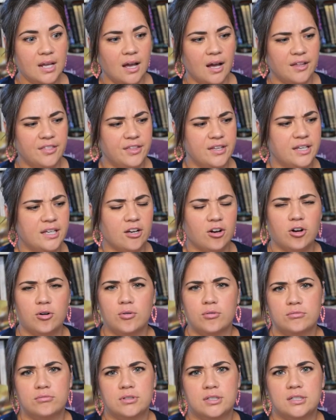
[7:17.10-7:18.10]
I think
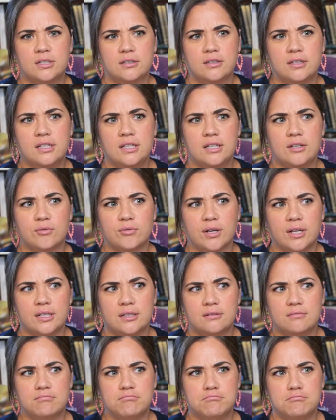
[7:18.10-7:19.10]
he
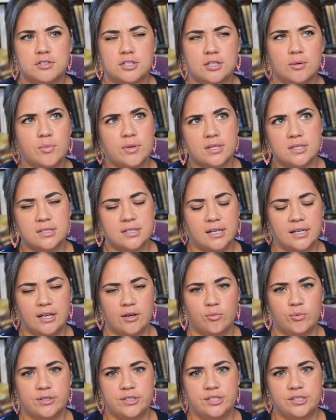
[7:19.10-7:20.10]
read some of the
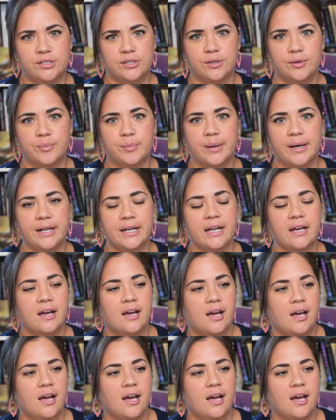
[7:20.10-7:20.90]
second one too, but